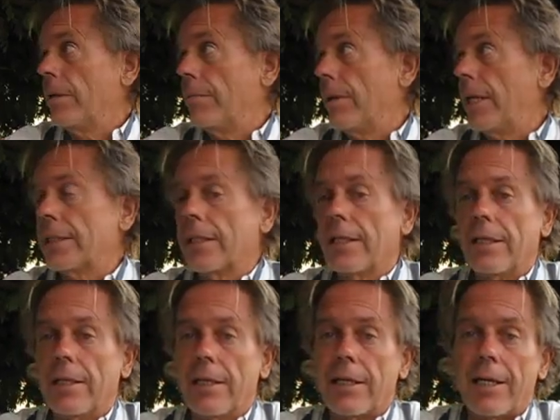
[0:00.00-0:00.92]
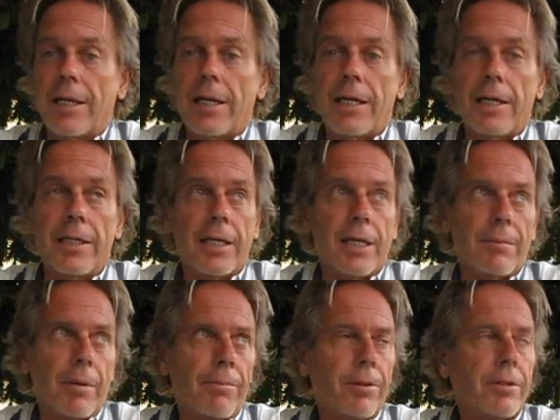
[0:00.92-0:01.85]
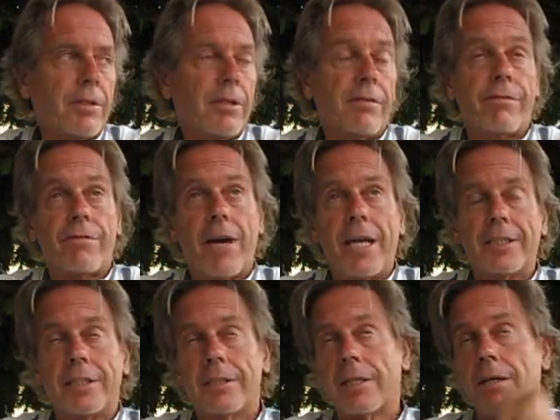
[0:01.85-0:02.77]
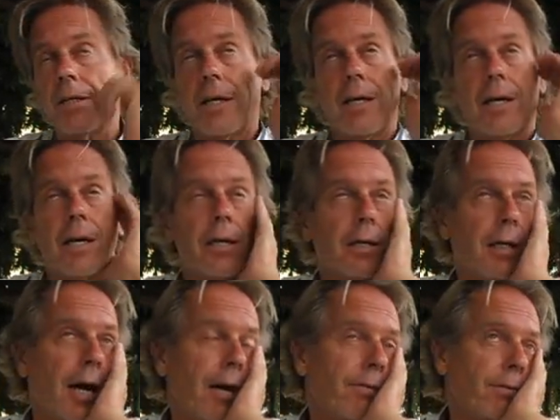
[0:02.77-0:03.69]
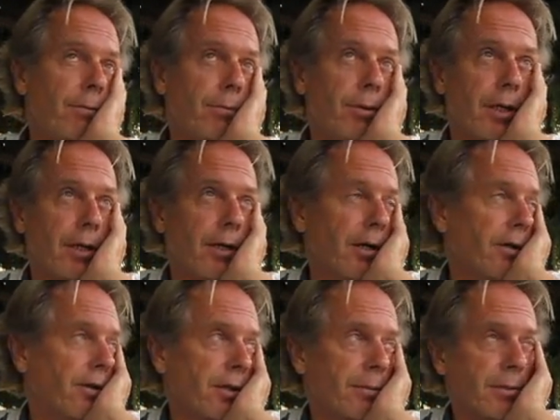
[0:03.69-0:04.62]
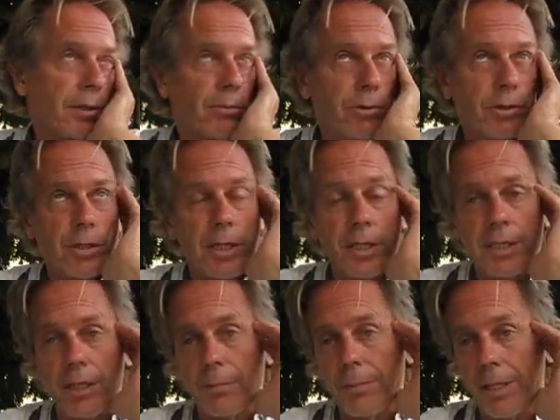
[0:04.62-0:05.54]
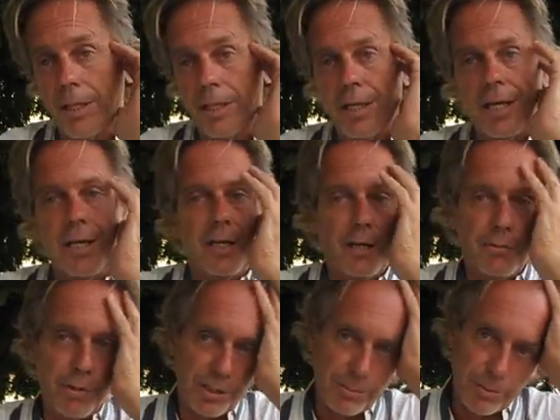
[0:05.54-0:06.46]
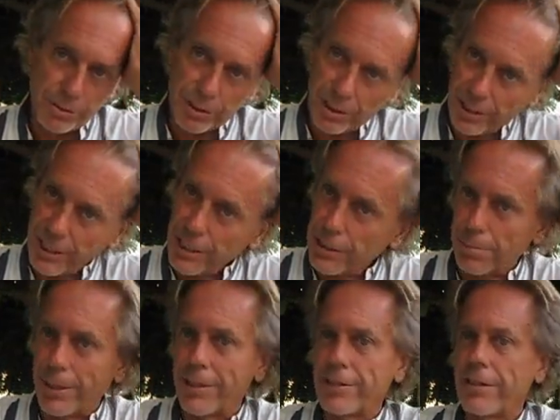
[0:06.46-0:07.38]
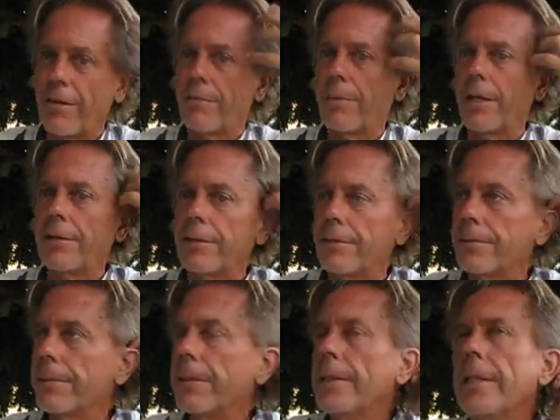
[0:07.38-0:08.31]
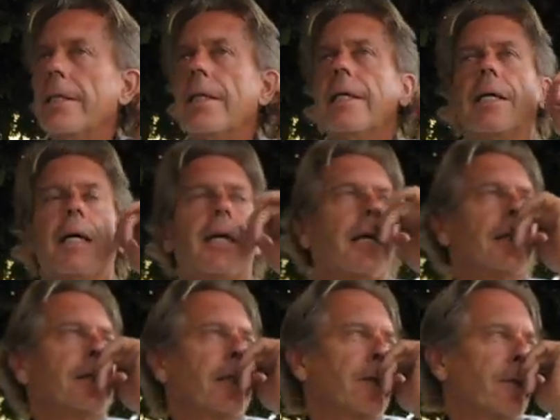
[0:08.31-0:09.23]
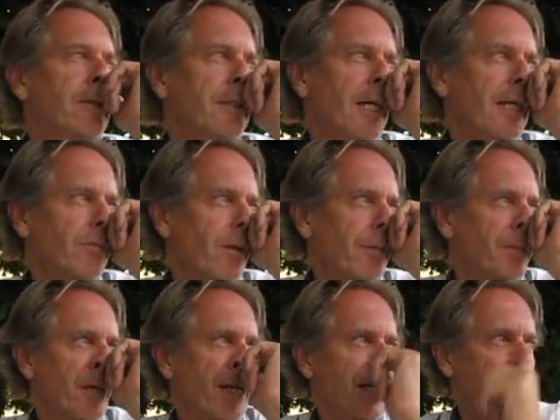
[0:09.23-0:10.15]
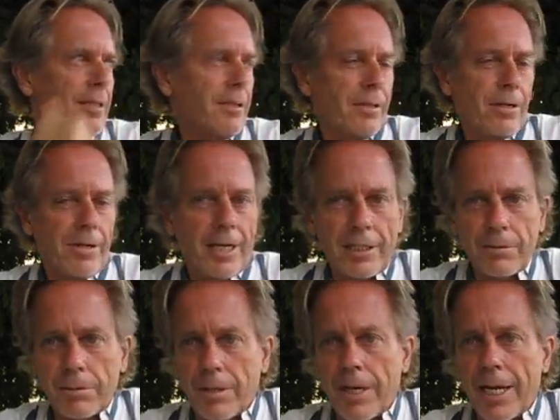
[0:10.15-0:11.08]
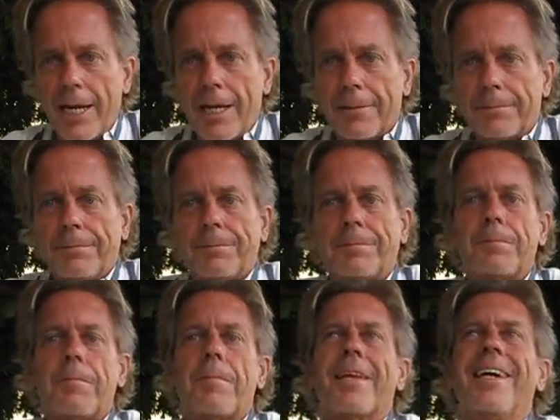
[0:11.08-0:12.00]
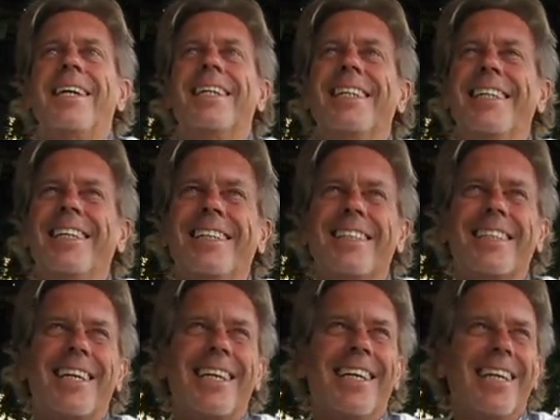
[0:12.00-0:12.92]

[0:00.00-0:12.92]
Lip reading: But and they come up with these fantasies. I had a guy from Bulgaria or something that was trying to tell me that India was the most cleanest place he'd ever been to. And I was like, going, these guys wipe their ass with their hand. Okay,